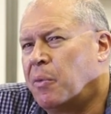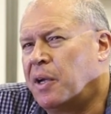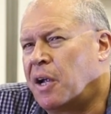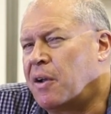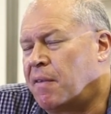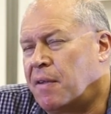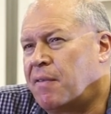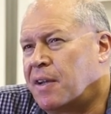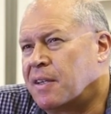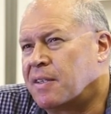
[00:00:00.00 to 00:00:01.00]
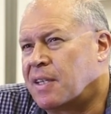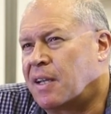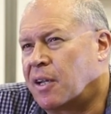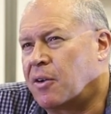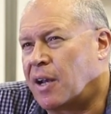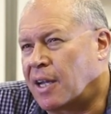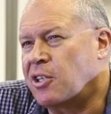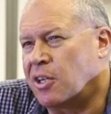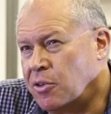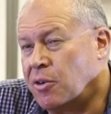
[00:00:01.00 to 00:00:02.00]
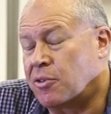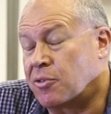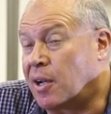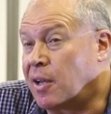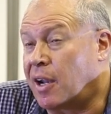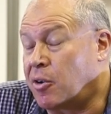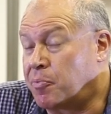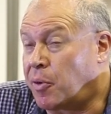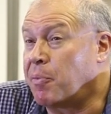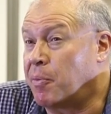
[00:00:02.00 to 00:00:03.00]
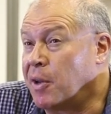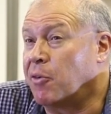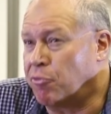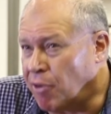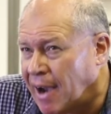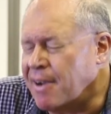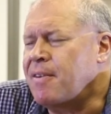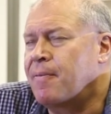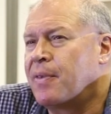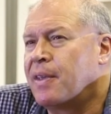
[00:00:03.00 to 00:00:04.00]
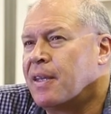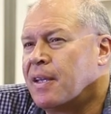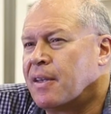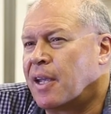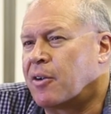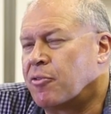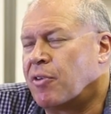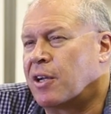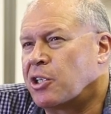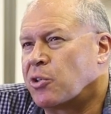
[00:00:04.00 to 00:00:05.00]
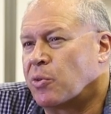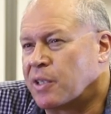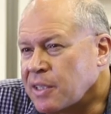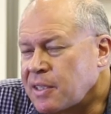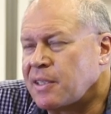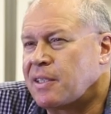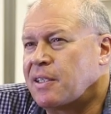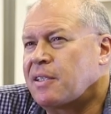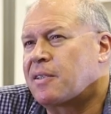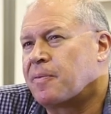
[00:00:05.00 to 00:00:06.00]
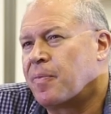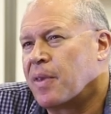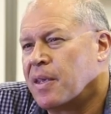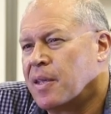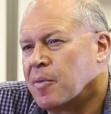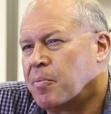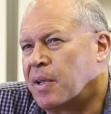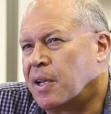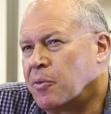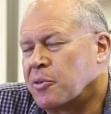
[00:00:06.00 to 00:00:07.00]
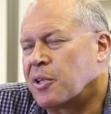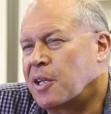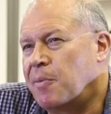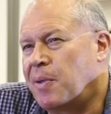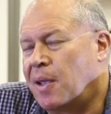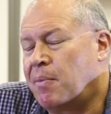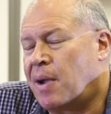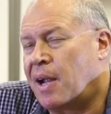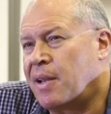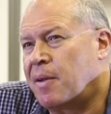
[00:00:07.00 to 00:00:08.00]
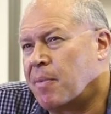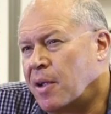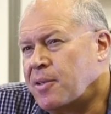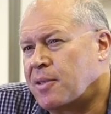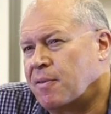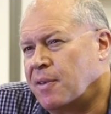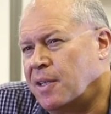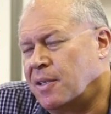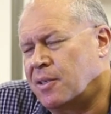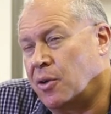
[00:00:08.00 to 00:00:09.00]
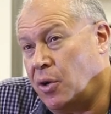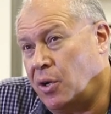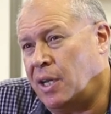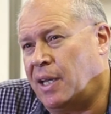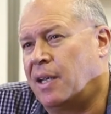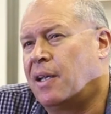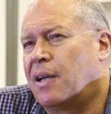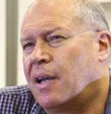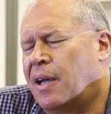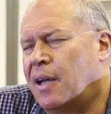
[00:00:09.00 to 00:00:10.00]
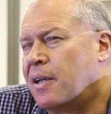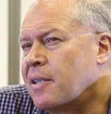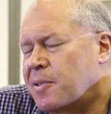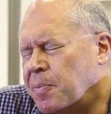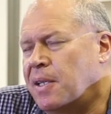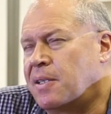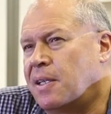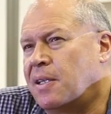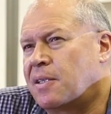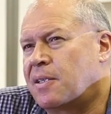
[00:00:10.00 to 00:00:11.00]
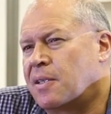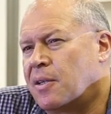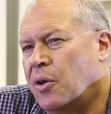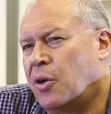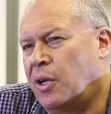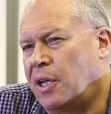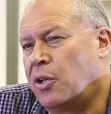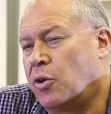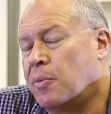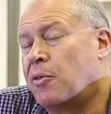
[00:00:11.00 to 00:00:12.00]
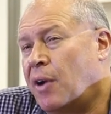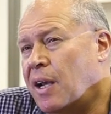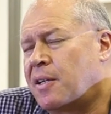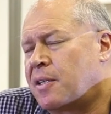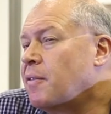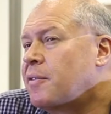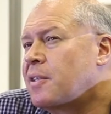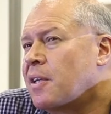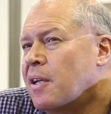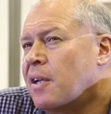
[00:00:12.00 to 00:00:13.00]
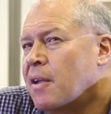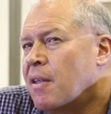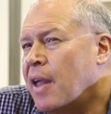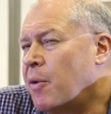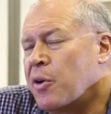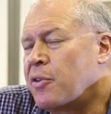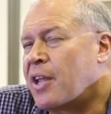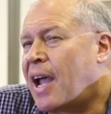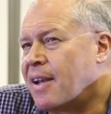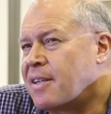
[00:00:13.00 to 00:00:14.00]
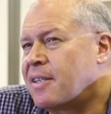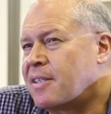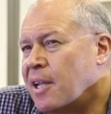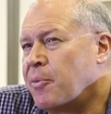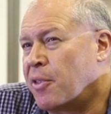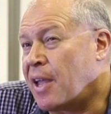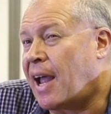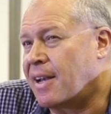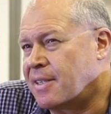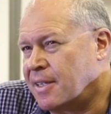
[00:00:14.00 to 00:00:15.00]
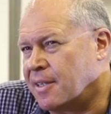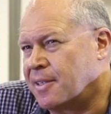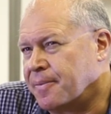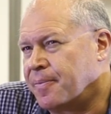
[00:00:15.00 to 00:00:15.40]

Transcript: we don't have evidence that they could actually endurance run. They could probably run, they could run short distances, but then also keeping in mind that most of these early uh, species, early human relatives. They weren't the hunters, they were the hunted.